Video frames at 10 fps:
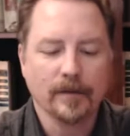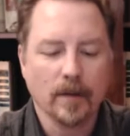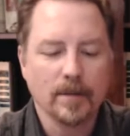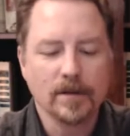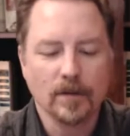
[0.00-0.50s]

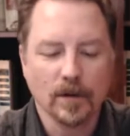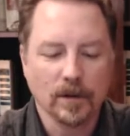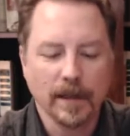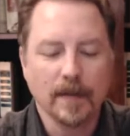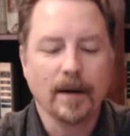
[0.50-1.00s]

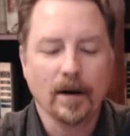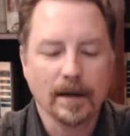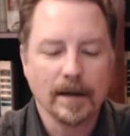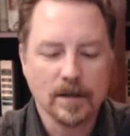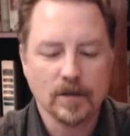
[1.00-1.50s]
pharmaceutical in
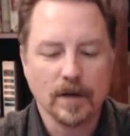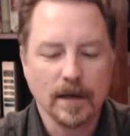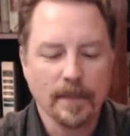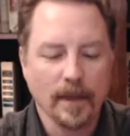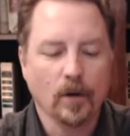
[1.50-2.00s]
American
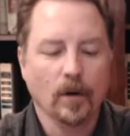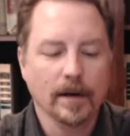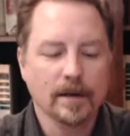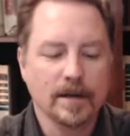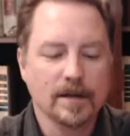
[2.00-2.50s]
history, according
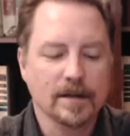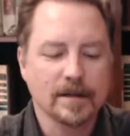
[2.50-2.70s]
to the